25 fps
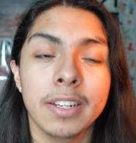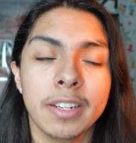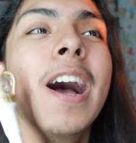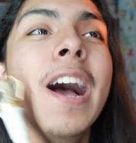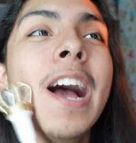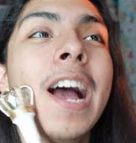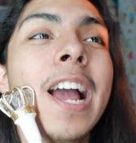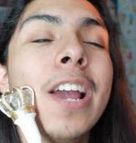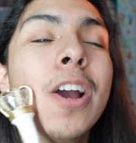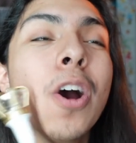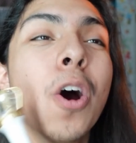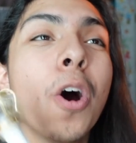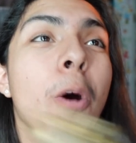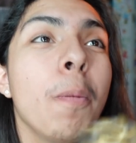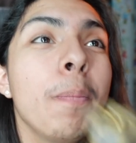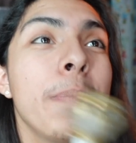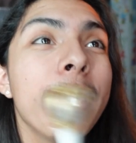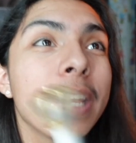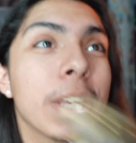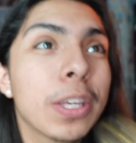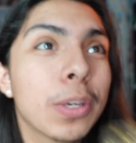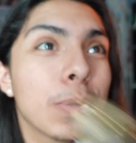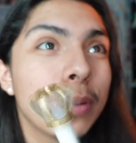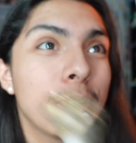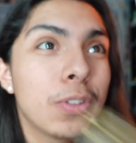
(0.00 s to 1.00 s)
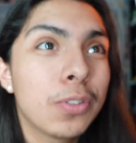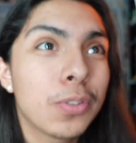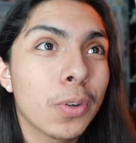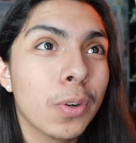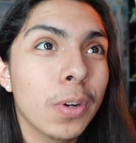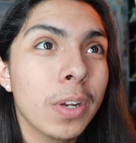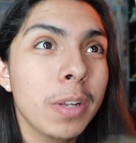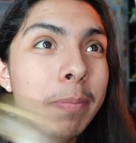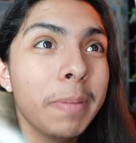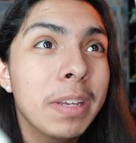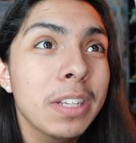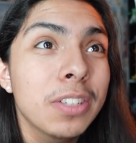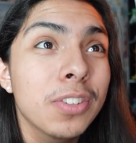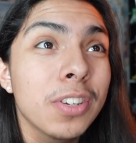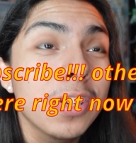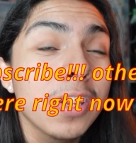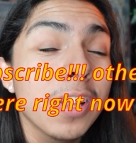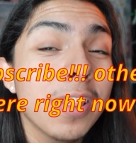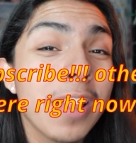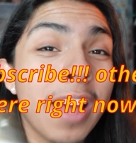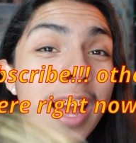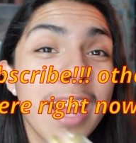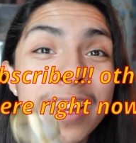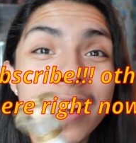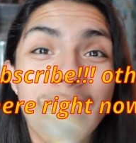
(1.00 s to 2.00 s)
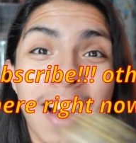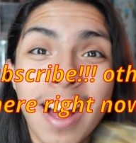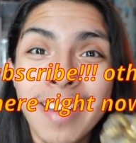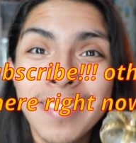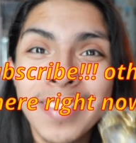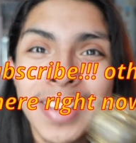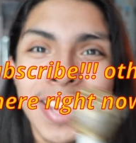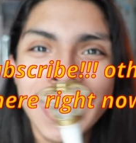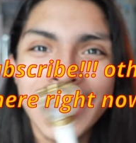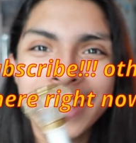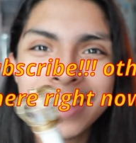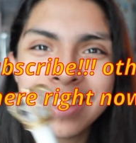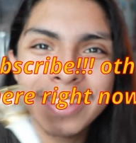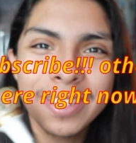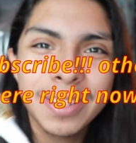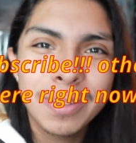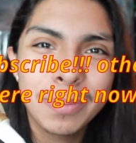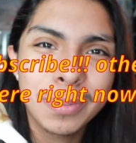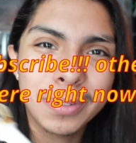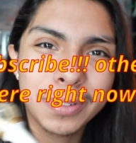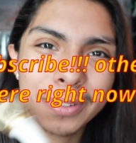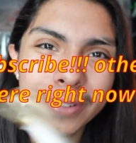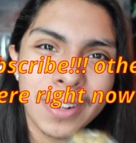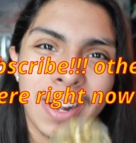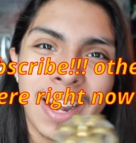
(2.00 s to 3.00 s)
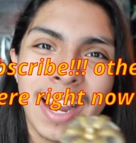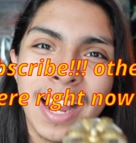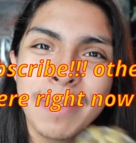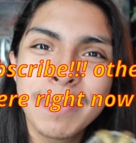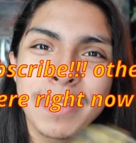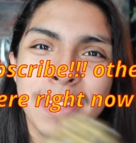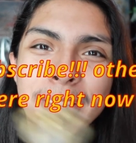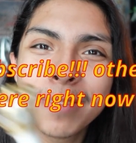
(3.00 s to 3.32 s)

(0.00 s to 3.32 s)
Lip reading: I hope that you enjoyed. Make sure to like, comment, and subscribe.